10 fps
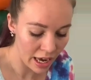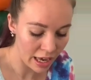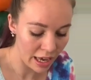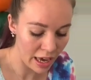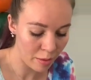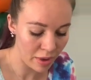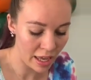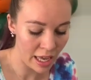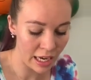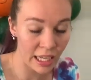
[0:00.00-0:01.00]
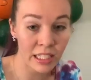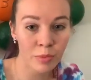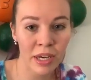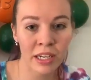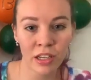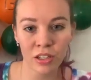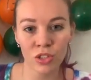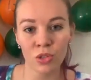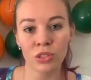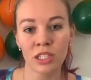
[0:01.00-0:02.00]
I am an independent
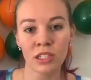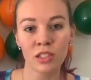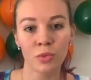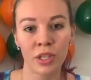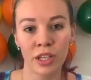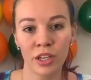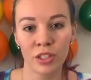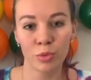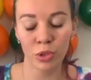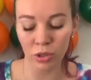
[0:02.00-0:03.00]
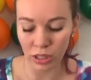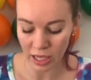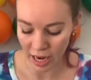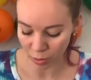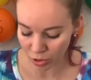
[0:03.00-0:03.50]
consultant with It's Pearl Time,